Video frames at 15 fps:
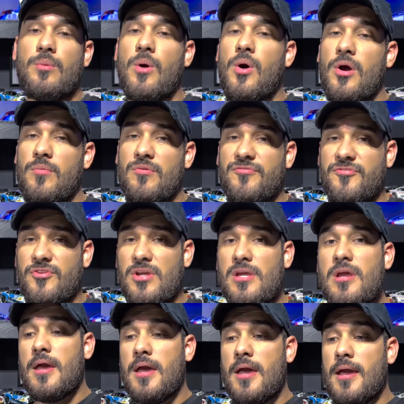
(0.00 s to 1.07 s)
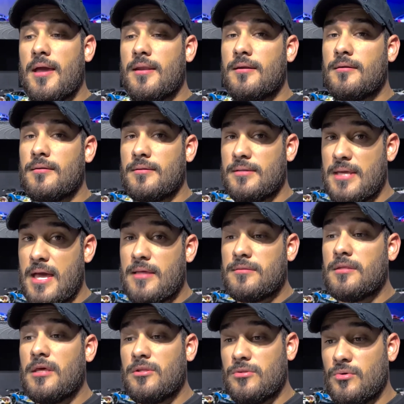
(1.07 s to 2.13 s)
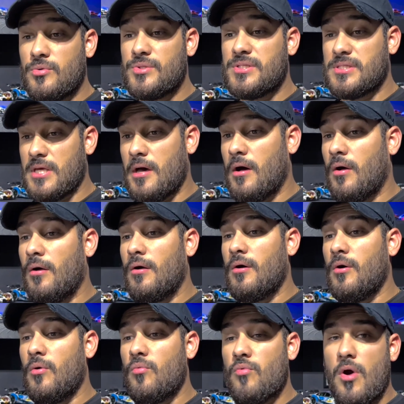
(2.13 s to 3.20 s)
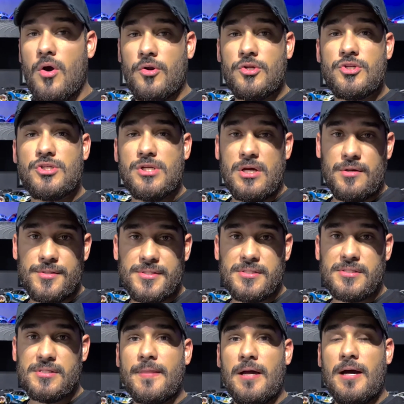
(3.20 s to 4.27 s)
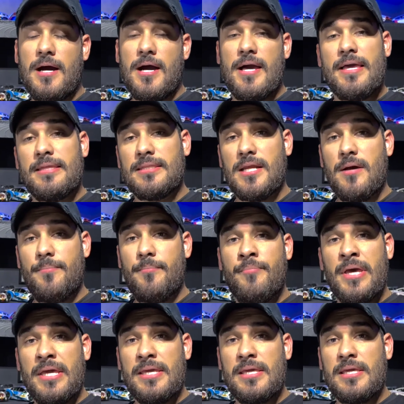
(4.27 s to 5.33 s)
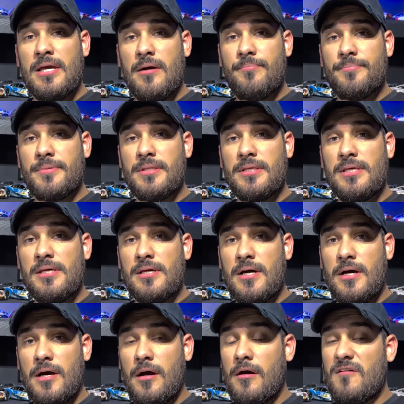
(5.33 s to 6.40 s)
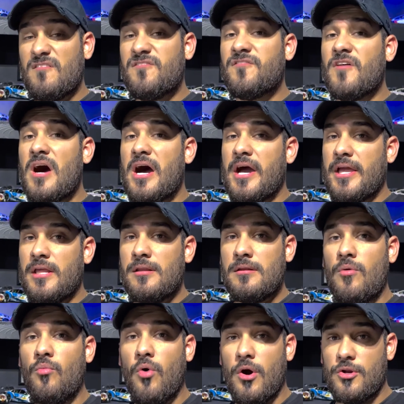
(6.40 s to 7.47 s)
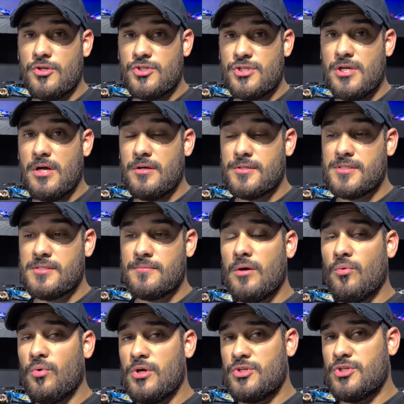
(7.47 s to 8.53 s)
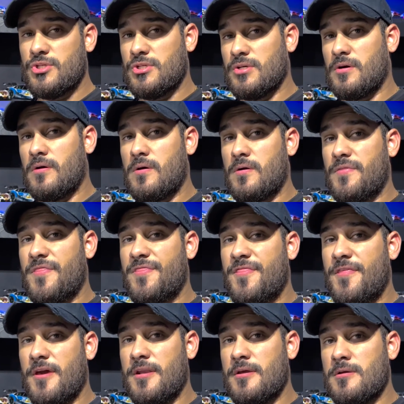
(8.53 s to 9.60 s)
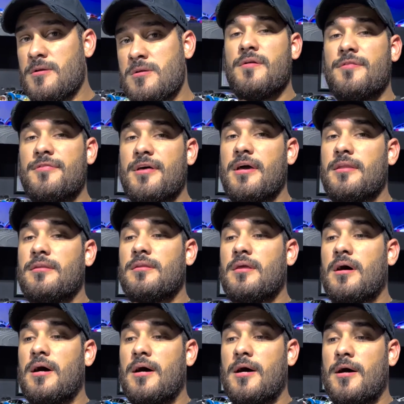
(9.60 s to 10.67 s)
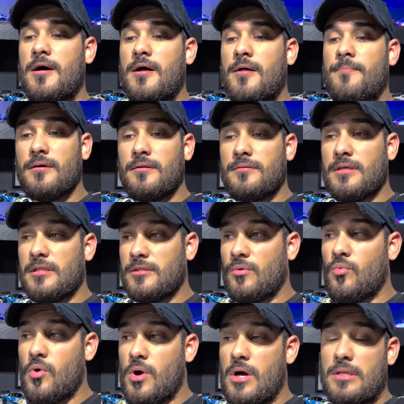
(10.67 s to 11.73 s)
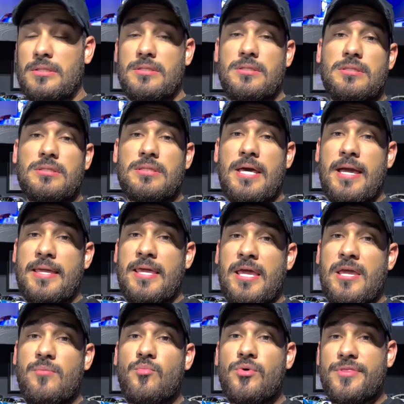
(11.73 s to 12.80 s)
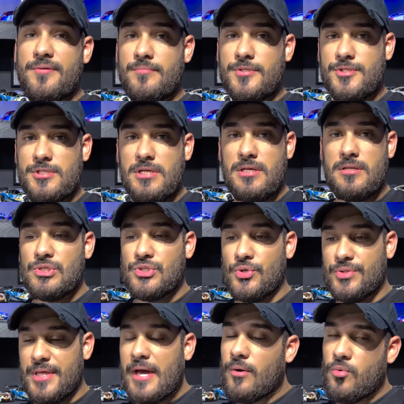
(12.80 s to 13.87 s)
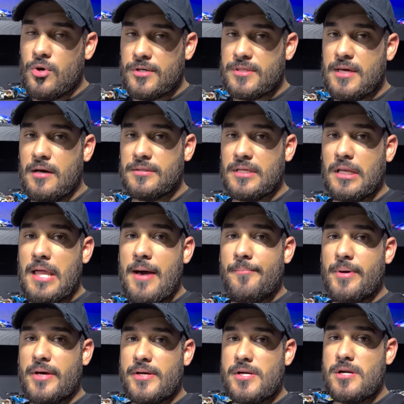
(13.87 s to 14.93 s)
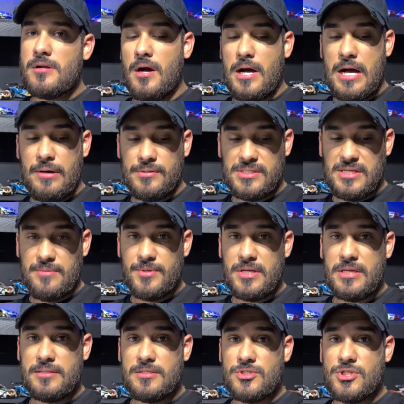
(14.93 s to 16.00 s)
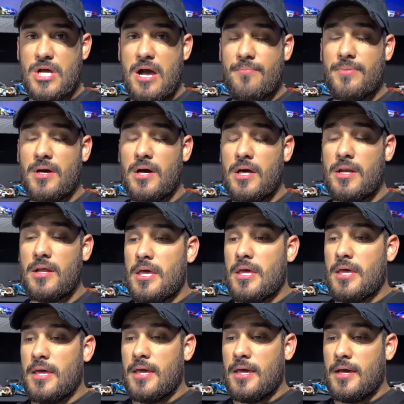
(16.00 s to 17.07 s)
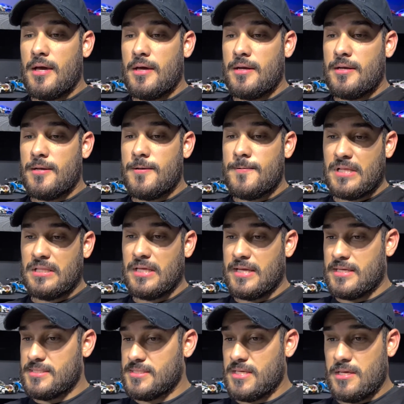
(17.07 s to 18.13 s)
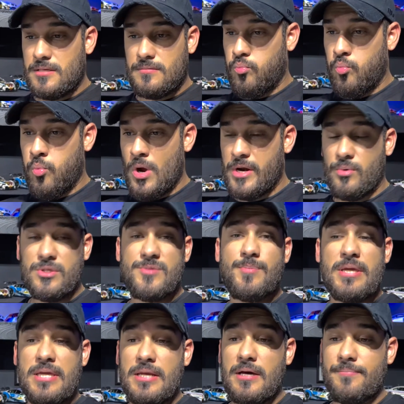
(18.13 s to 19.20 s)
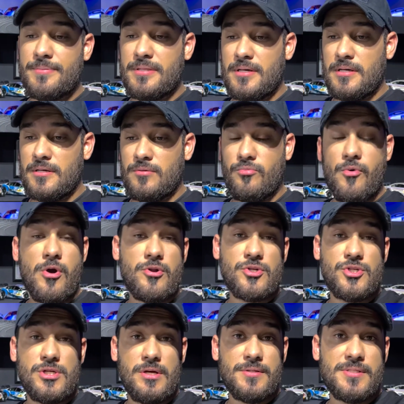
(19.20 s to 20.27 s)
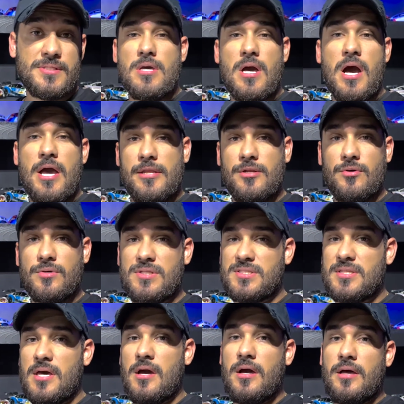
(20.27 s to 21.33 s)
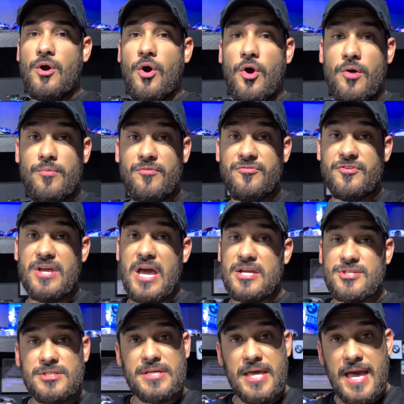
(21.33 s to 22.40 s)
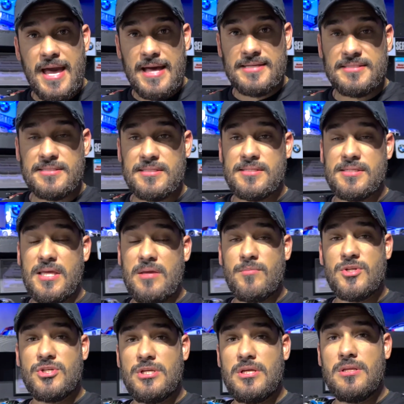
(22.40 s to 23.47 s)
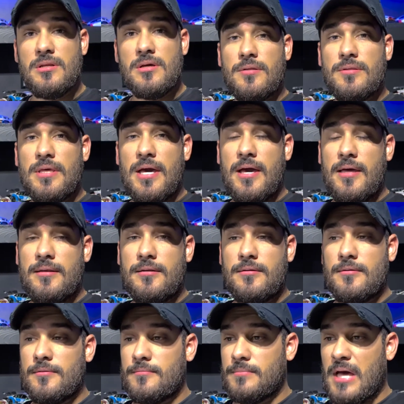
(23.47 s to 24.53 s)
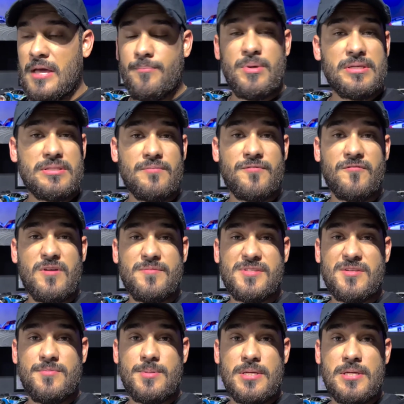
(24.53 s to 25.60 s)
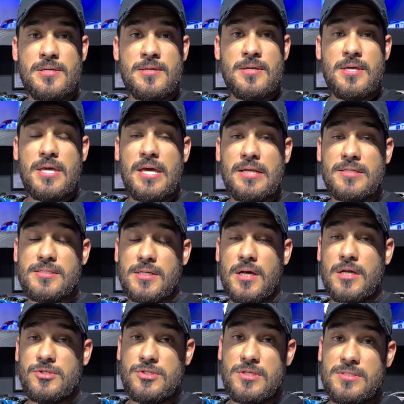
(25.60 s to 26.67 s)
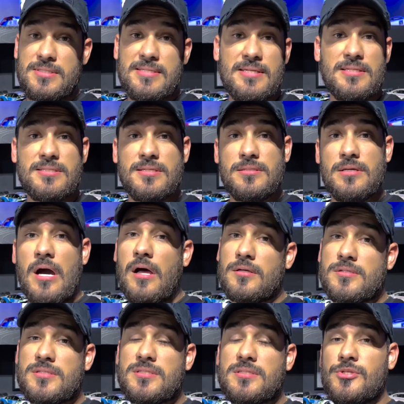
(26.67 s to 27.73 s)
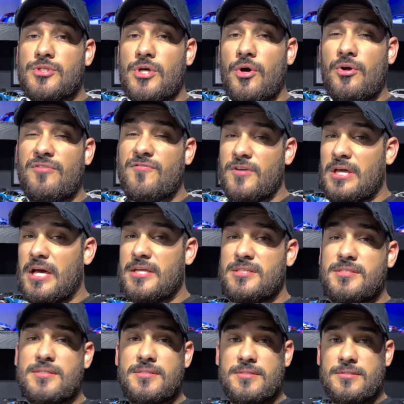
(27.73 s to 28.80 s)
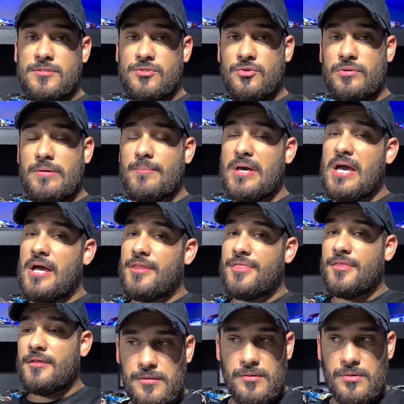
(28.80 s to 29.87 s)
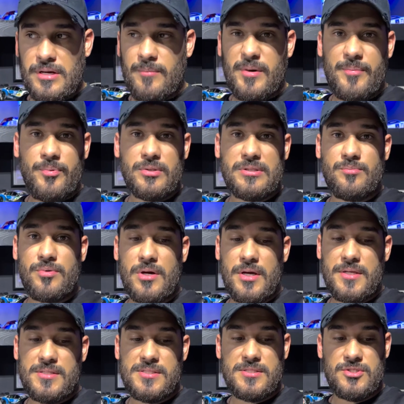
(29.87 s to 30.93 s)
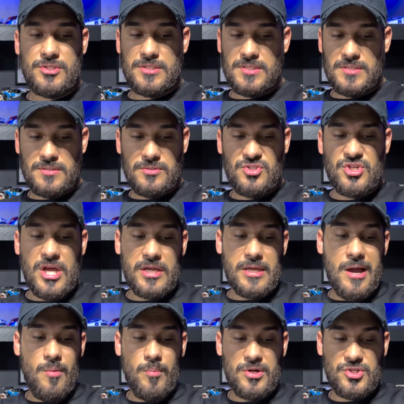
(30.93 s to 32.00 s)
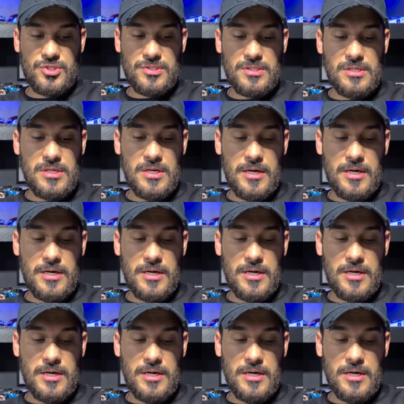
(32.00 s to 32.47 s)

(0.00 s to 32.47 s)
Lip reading: Harbor Freight, and yeah, they do sell walnut shells. I ended up picking up the fine walnut shells, which are thinner than the one that came with the machine. So that worked out a lot better. I was able to get the job done. And like I say, when I was picking up the walnut shells, I noticed that Harbor Freight actually has the same machine that I picked up from FCP, and it's $160. So if you guys do the math, you come up with the price. Just check how much the